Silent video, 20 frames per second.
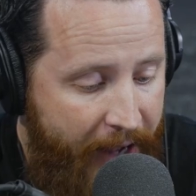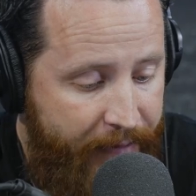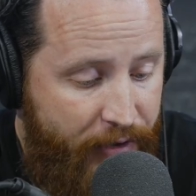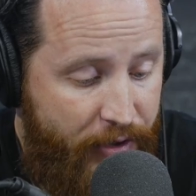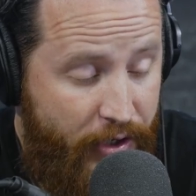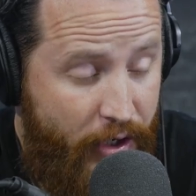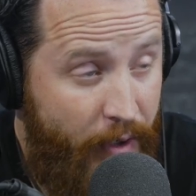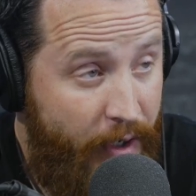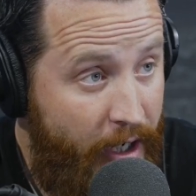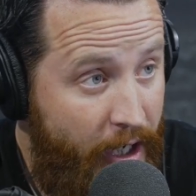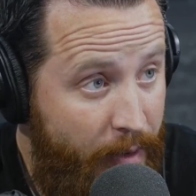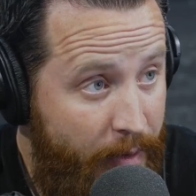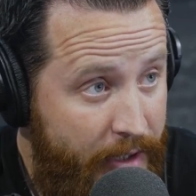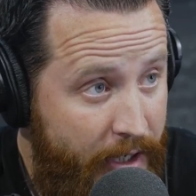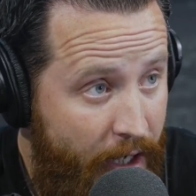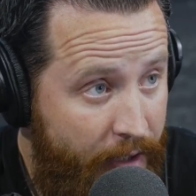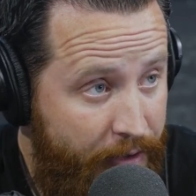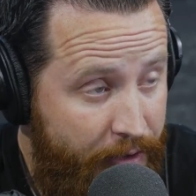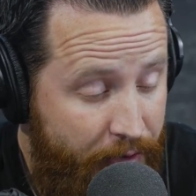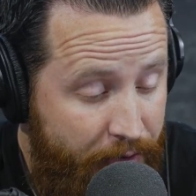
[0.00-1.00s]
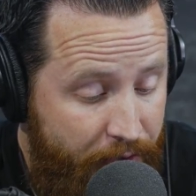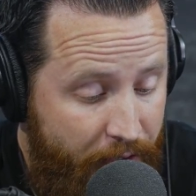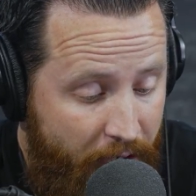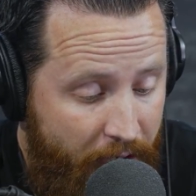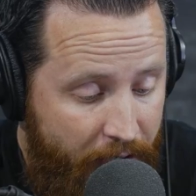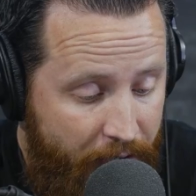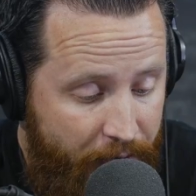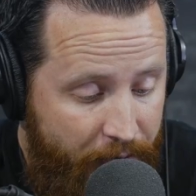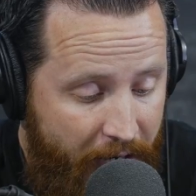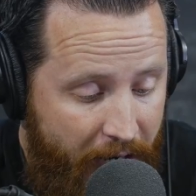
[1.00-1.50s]
an after show here with Dr.
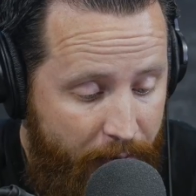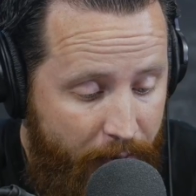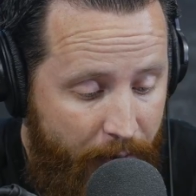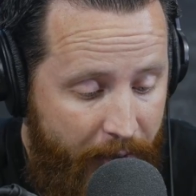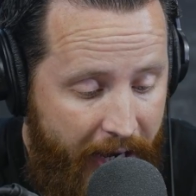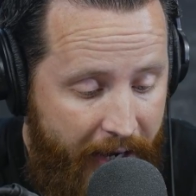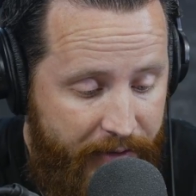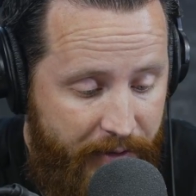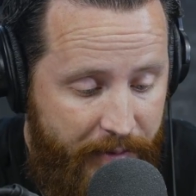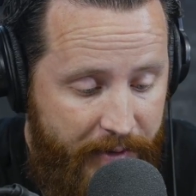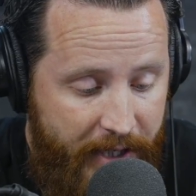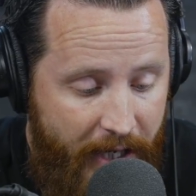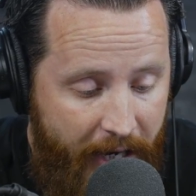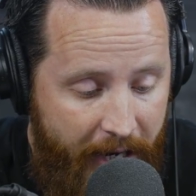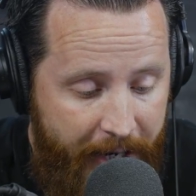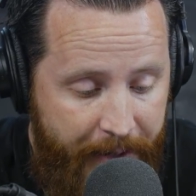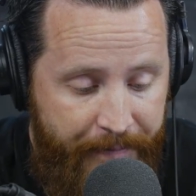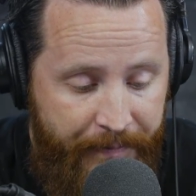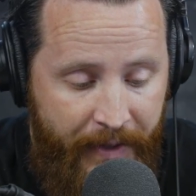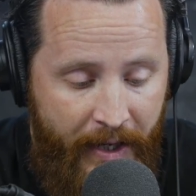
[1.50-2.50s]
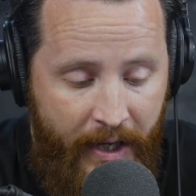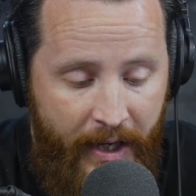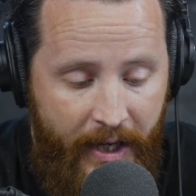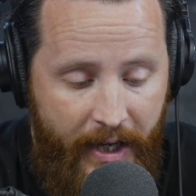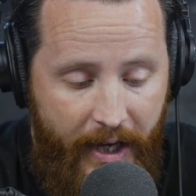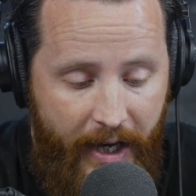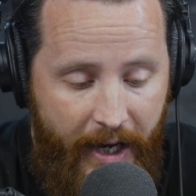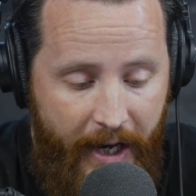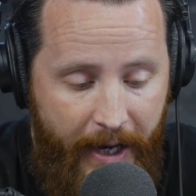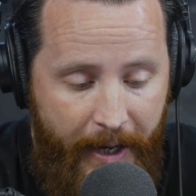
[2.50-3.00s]
Uh, Grant while we have some time.
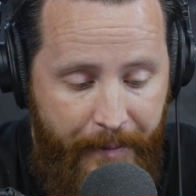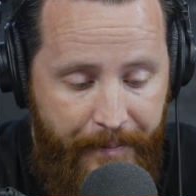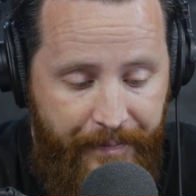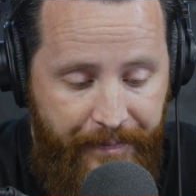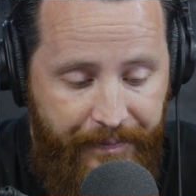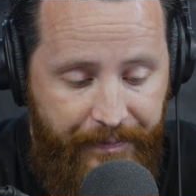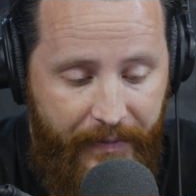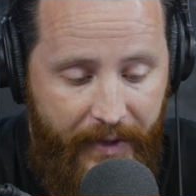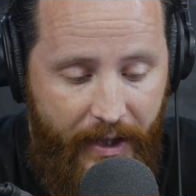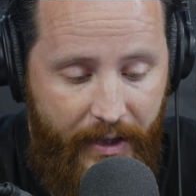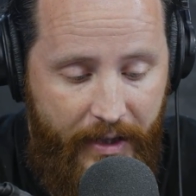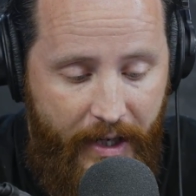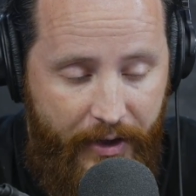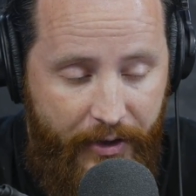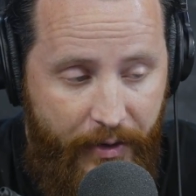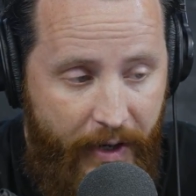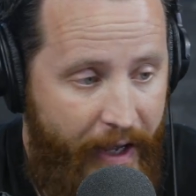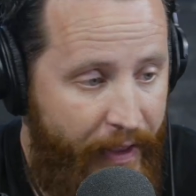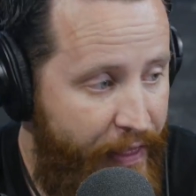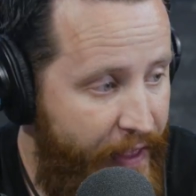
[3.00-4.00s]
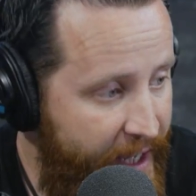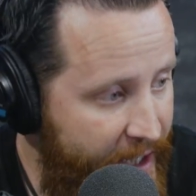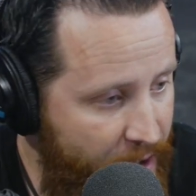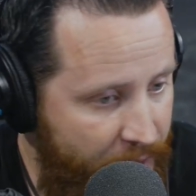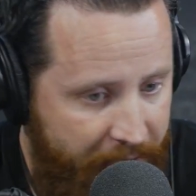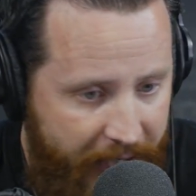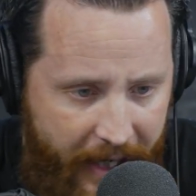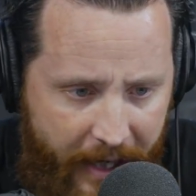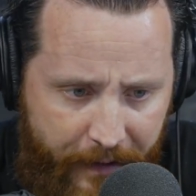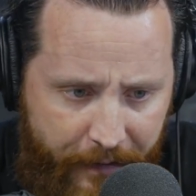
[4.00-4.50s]
Um, Dr. Grant, thank
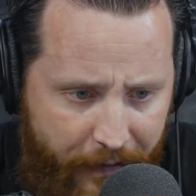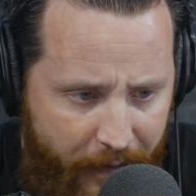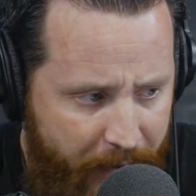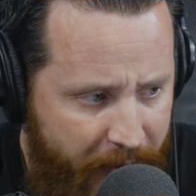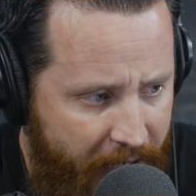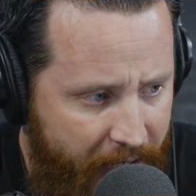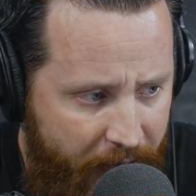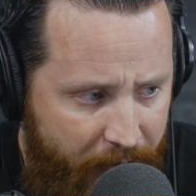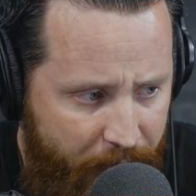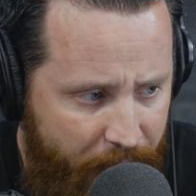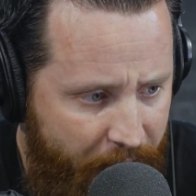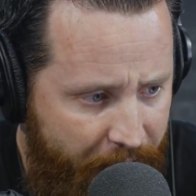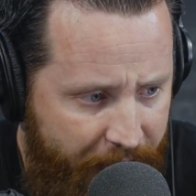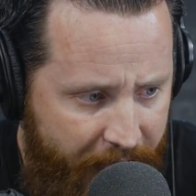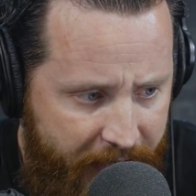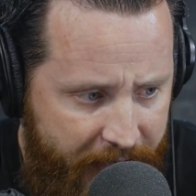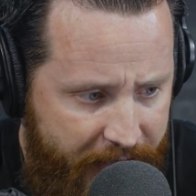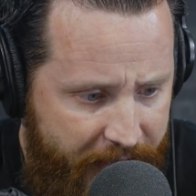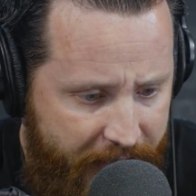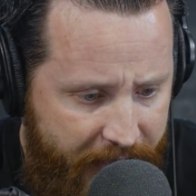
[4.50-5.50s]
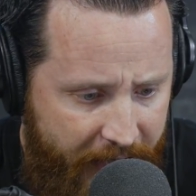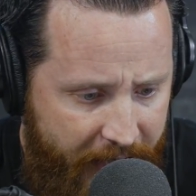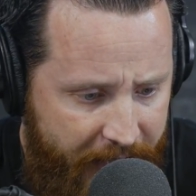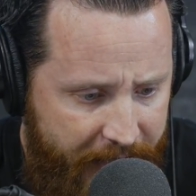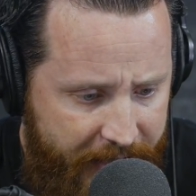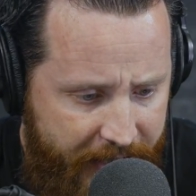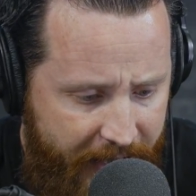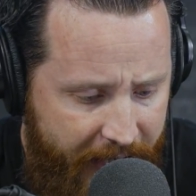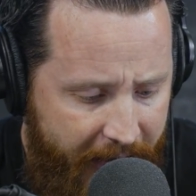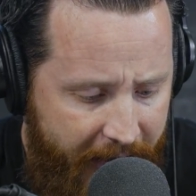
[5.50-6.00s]
you again for being with yes. us
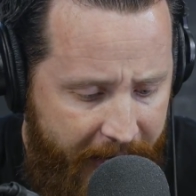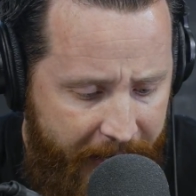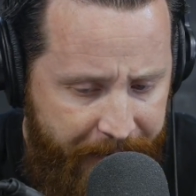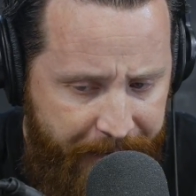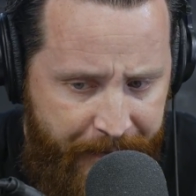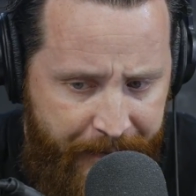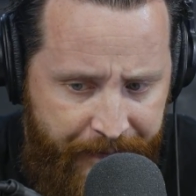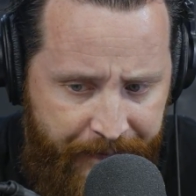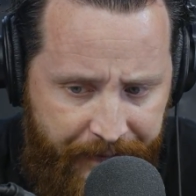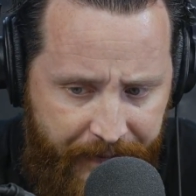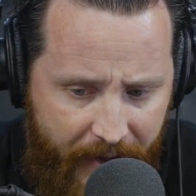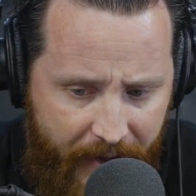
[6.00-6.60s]
uh, today